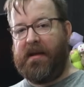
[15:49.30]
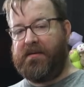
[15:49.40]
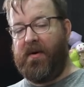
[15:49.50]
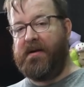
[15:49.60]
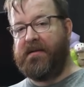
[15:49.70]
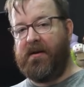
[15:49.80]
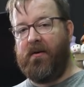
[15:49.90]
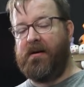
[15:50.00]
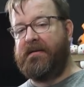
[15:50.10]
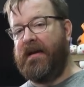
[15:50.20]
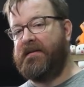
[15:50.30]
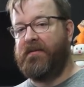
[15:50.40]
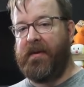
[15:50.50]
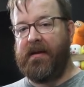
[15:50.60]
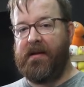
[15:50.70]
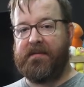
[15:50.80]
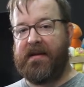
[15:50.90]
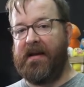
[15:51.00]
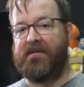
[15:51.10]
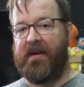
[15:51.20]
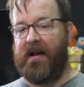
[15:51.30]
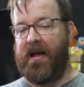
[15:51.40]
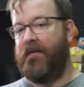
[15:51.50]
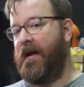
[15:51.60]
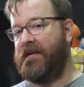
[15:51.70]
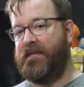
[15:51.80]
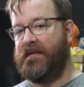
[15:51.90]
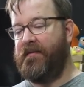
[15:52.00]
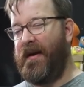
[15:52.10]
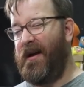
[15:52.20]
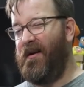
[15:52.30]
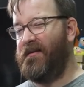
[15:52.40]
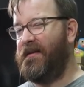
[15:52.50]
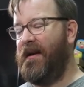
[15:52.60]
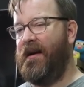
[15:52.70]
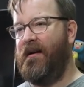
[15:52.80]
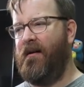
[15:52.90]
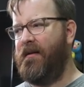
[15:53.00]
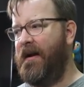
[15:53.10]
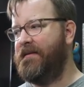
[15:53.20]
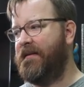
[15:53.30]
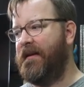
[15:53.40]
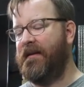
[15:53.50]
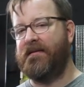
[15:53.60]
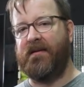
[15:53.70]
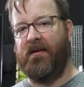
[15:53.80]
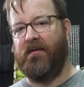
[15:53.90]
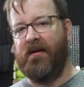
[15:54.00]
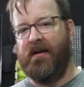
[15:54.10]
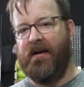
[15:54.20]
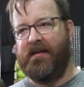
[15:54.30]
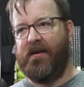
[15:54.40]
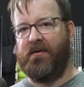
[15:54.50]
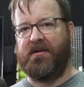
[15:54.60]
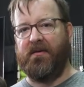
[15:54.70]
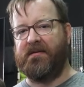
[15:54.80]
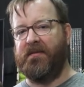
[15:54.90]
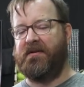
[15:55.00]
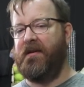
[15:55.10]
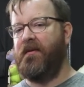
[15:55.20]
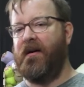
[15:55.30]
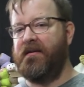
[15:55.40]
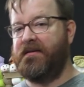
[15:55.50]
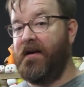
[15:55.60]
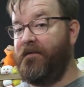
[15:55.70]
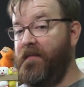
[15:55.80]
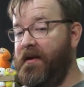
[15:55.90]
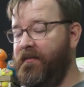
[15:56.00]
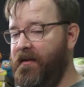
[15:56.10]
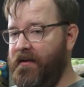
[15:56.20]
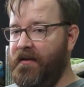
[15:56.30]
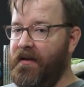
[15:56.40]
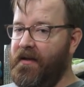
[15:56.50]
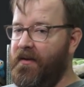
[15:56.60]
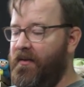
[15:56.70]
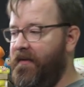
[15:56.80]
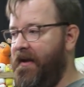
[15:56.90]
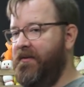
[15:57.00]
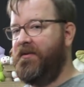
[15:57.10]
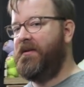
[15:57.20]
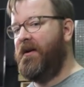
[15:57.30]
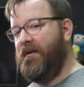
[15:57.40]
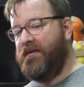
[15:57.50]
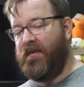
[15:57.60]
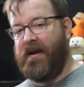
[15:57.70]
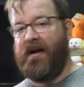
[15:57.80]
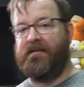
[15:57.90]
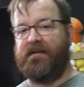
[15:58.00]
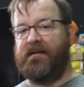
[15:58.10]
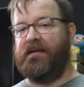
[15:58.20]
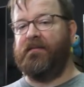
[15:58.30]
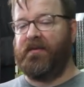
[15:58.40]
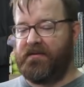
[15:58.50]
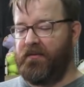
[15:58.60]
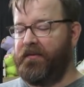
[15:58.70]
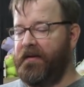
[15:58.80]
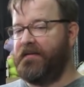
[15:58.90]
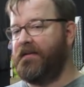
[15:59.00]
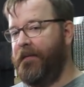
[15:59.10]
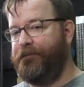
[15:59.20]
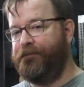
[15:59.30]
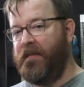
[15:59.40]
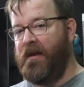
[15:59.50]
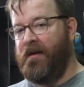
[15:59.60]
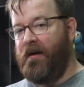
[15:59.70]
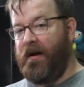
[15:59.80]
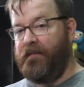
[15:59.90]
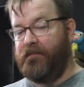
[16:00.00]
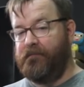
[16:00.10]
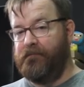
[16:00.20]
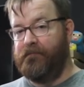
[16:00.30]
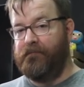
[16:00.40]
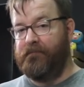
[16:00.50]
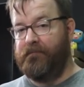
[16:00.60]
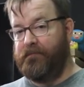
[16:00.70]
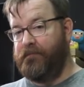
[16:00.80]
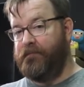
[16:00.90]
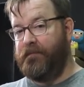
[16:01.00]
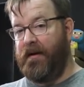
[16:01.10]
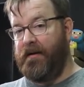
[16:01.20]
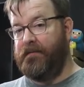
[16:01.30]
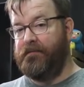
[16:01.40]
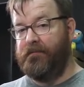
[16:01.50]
Thanks for watching. Go to R T X this week and come see us. We got a lot of announcements about uh, all kinds of things. So I think we're showing some Achievement Hunter stuff maybe. We've got new shows we're announcing. A bunch of cool things. So, all right. Bye.